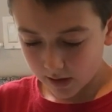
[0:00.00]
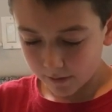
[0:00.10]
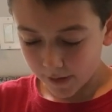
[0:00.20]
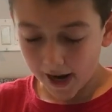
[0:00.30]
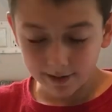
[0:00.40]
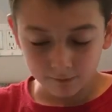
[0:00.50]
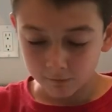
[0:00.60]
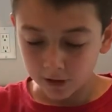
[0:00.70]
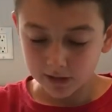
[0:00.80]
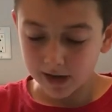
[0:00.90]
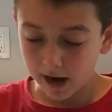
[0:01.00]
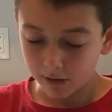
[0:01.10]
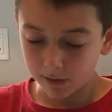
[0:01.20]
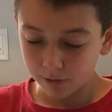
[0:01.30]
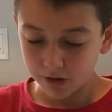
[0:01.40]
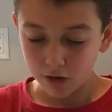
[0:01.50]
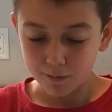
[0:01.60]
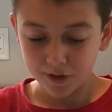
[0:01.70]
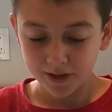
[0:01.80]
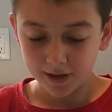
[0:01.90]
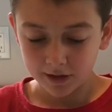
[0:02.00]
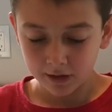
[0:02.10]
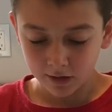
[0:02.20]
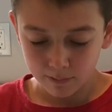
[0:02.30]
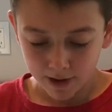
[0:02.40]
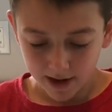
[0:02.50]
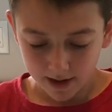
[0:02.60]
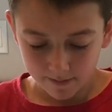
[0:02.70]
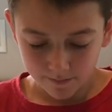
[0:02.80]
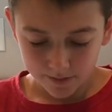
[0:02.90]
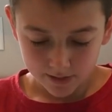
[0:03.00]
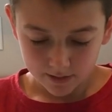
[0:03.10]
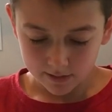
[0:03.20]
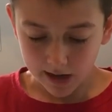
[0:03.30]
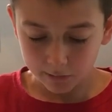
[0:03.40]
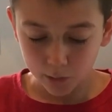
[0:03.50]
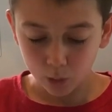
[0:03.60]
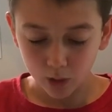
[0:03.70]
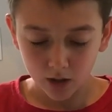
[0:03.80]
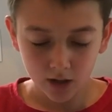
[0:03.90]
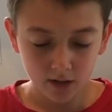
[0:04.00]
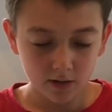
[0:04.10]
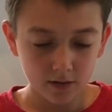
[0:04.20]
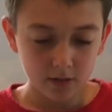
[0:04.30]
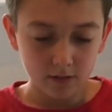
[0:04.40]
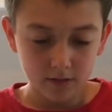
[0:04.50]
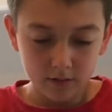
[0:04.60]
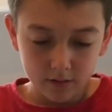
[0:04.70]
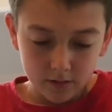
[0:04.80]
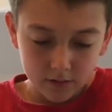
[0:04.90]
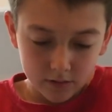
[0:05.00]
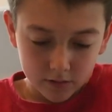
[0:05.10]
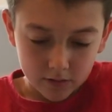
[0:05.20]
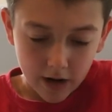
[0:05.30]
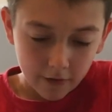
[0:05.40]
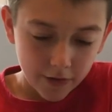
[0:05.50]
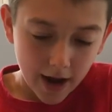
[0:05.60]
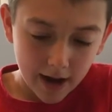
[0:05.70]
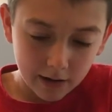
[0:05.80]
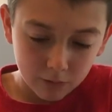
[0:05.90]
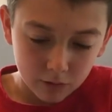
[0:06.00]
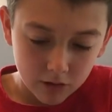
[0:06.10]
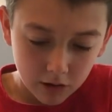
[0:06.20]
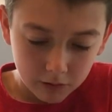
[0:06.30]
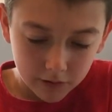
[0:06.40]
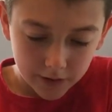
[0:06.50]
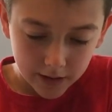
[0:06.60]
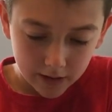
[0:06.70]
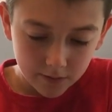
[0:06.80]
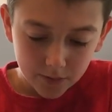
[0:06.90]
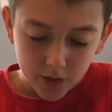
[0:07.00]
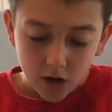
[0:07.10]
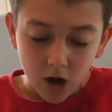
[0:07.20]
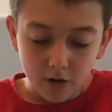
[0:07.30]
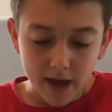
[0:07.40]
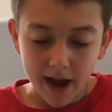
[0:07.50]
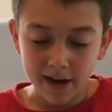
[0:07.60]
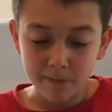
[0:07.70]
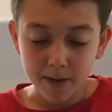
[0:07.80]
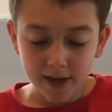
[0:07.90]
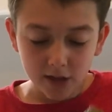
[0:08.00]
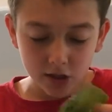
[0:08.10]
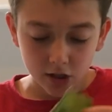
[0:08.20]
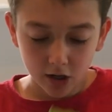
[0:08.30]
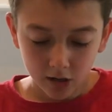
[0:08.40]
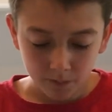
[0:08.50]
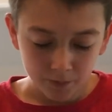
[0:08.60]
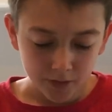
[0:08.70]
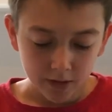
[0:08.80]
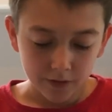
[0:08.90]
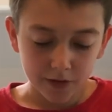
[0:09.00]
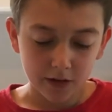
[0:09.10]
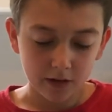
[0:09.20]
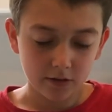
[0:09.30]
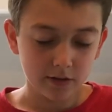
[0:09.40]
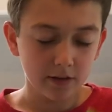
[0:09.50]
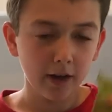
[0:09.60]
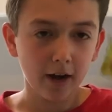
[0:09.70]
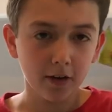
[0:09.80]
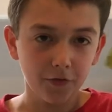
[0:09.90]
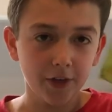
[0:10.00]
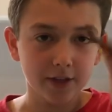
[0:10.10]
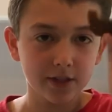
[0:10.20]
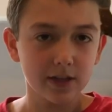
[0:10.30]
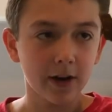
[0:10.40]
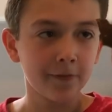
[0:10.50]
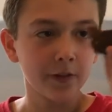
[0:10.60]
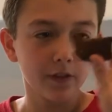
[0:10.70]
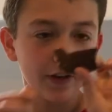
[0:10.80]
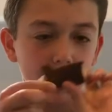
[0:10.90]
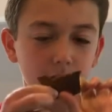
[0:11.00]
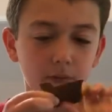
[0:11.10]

That wasn't how I was hoping either, but that will work. So now that will go in there. Oh yeah, and make sure there's none of this stuff in there.